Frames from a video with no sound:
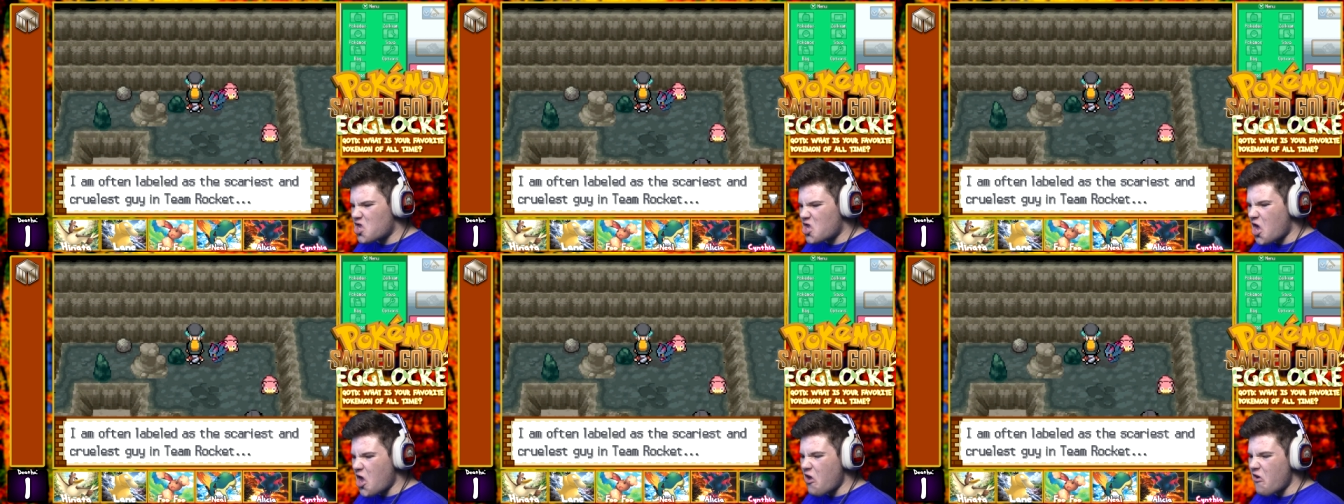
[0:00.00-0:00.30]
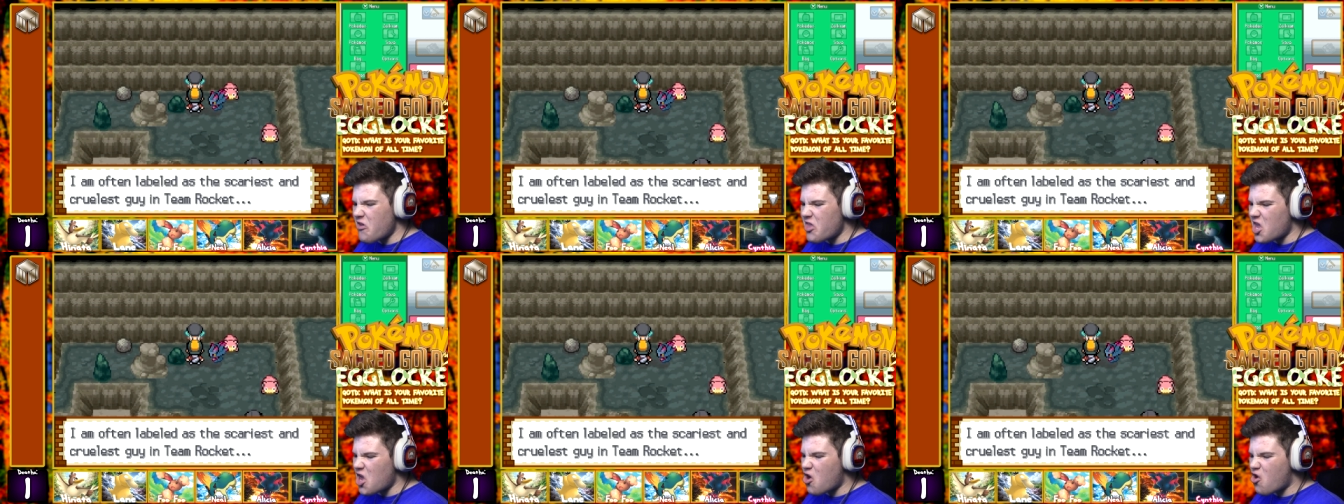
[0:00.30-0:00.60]

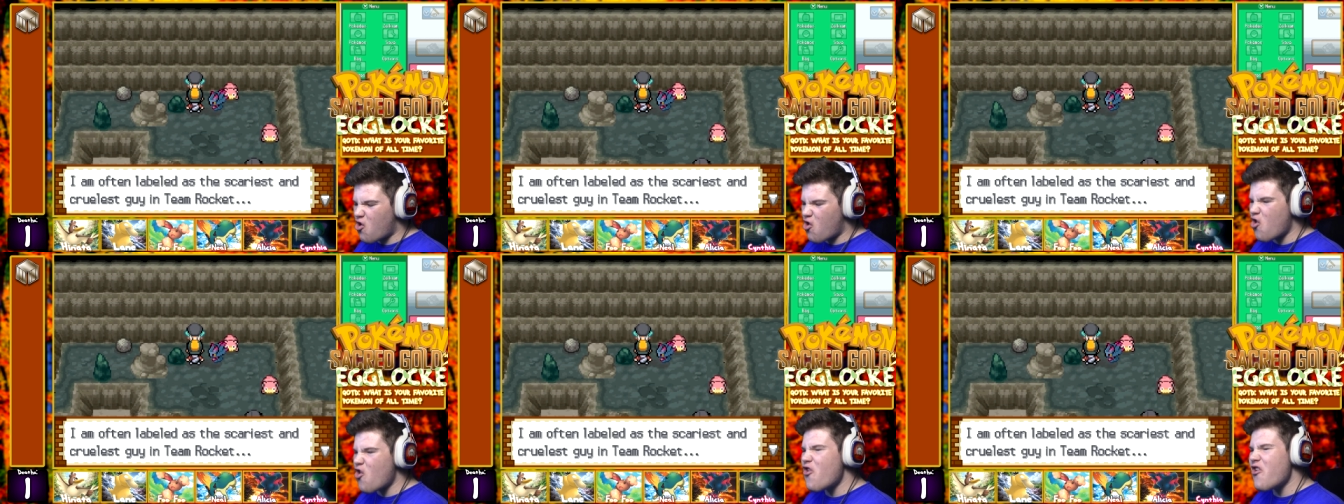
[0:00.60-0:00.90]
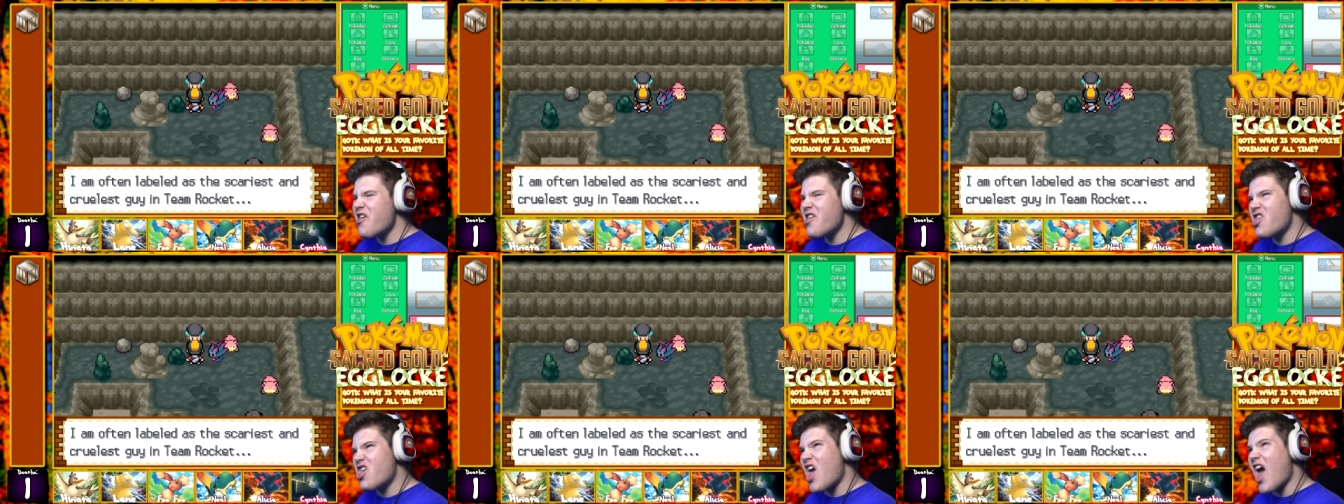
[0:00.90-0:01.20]
Gates and
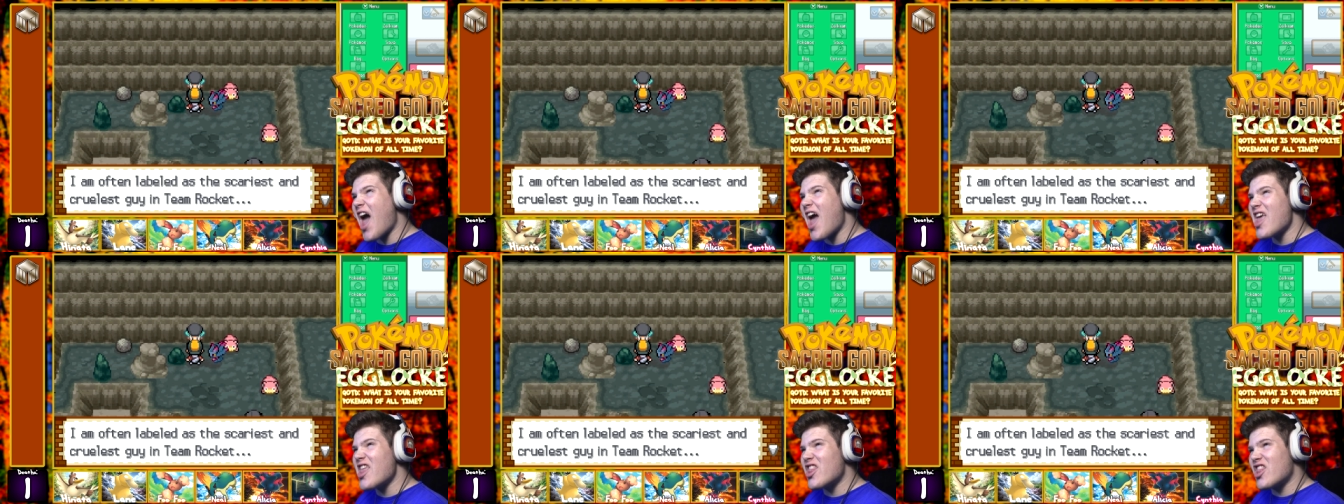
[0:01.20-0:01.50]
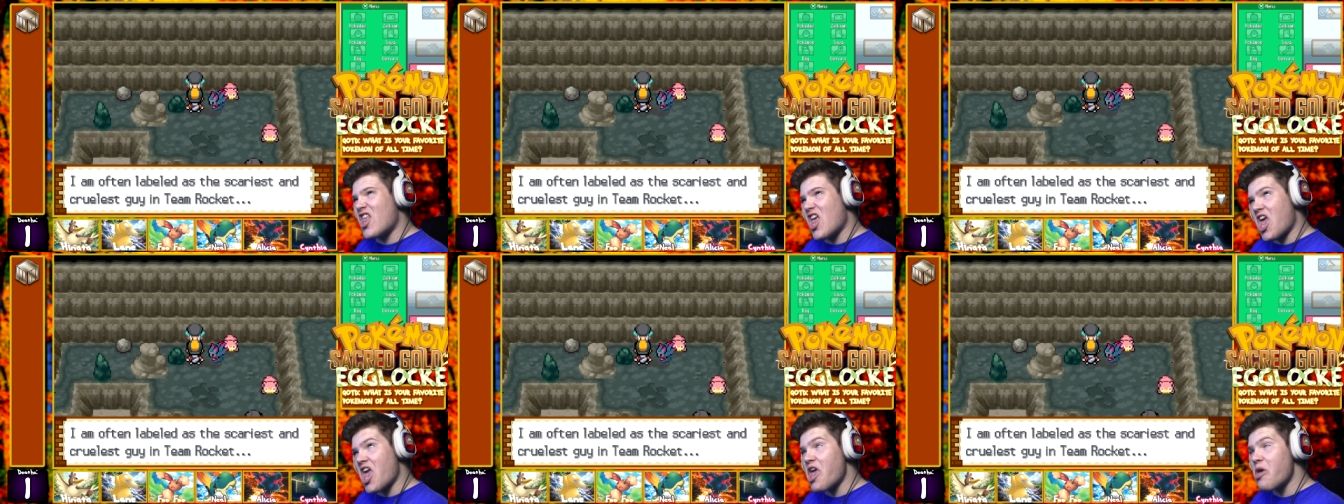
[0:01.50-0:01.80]
Chris Guy
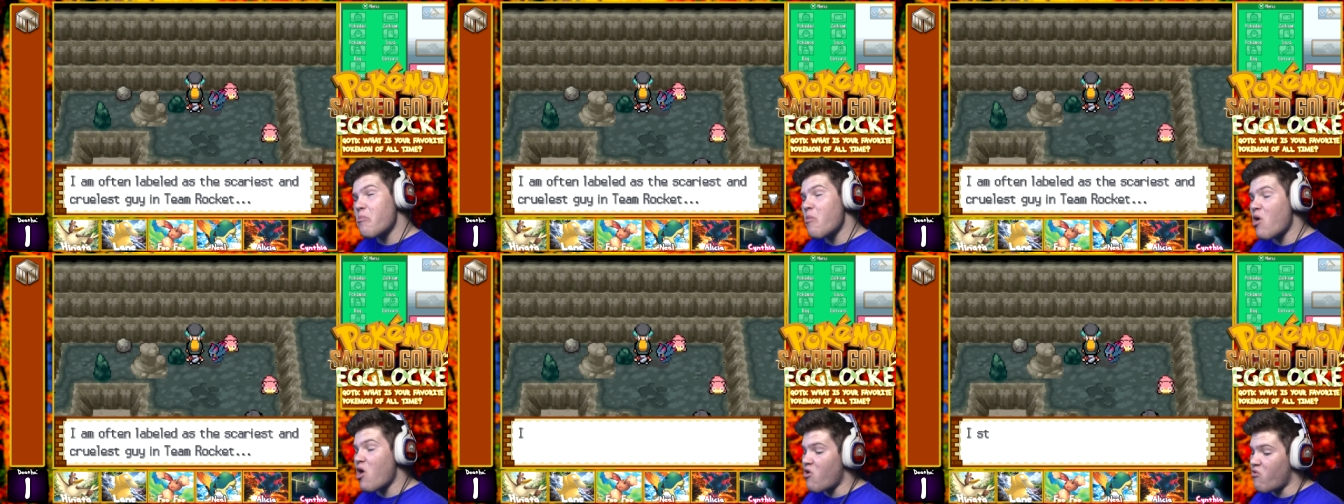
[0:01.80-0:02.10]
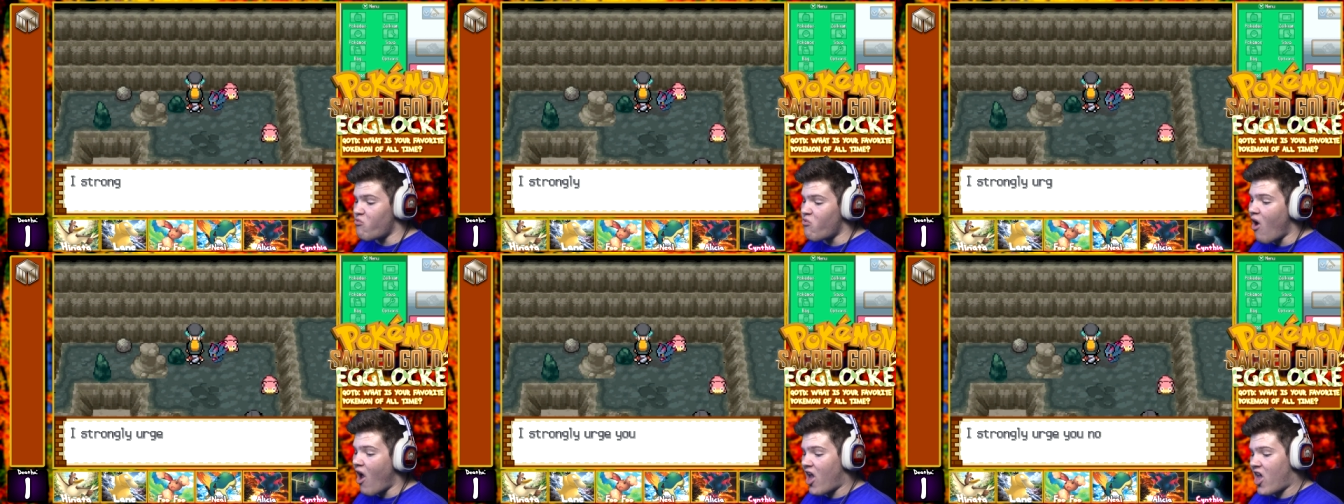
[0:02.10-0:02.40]
Team
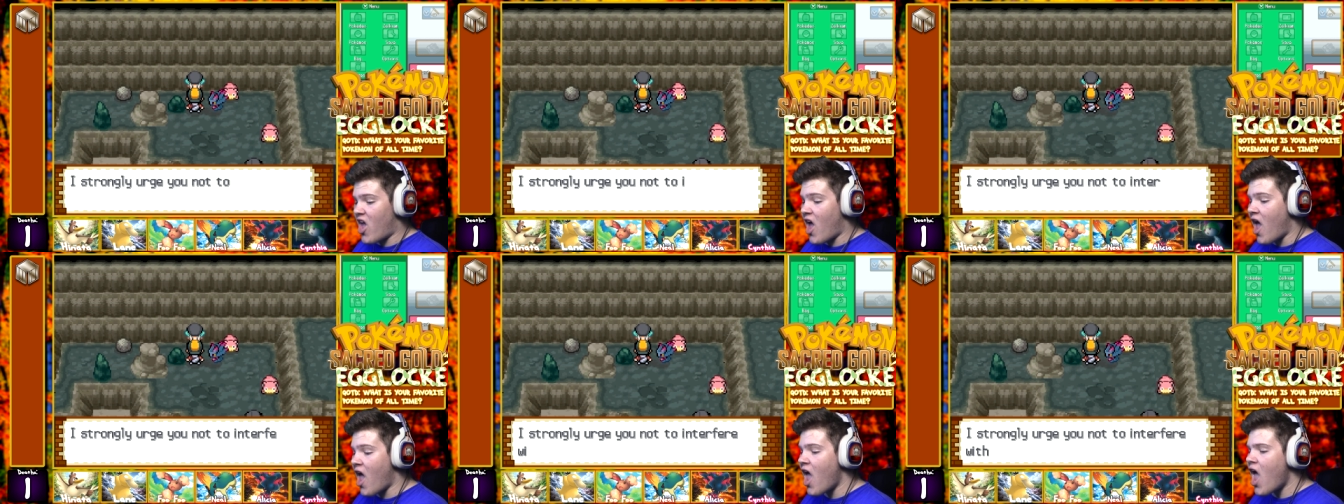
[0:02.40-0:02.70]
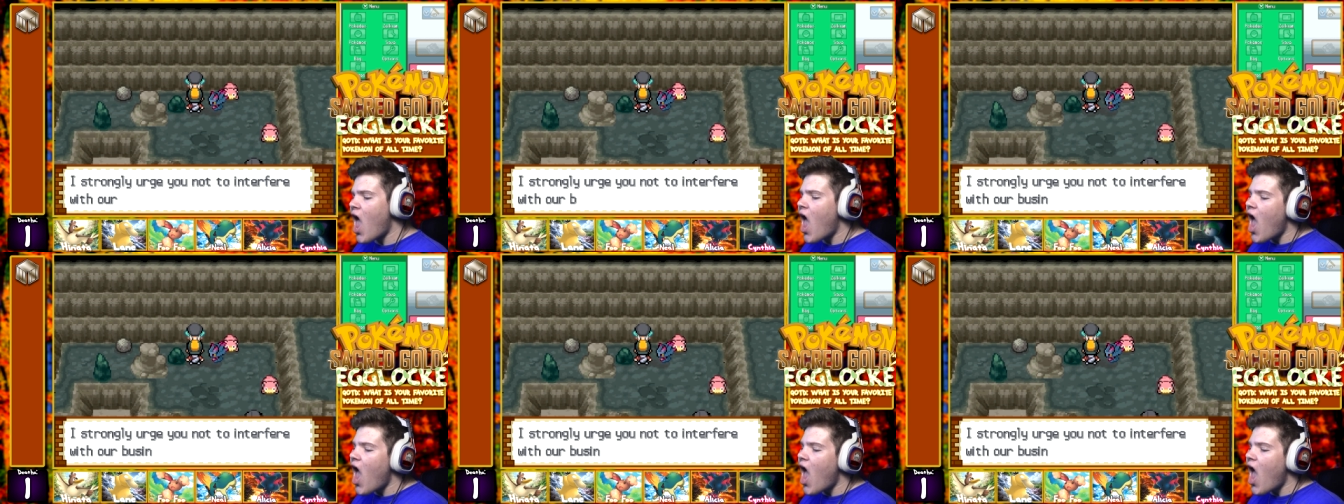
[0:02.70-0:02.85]
Rocket.